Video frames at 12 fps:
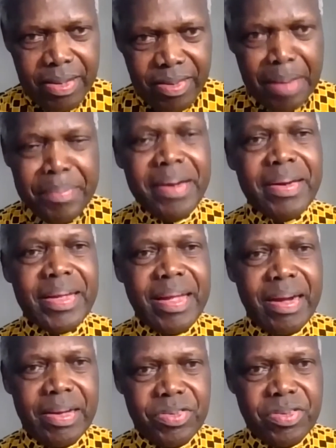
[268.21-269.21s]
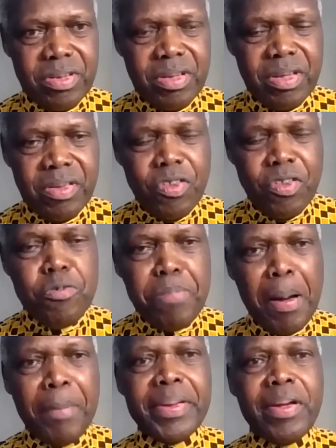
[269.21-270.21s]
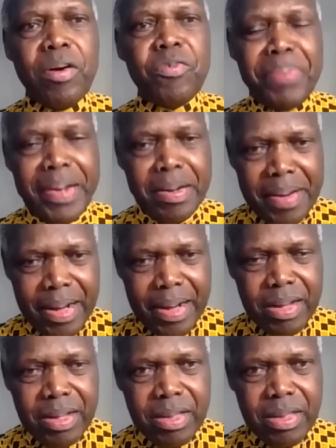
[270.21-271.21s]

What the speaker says: the Americas, the Republic of Panama,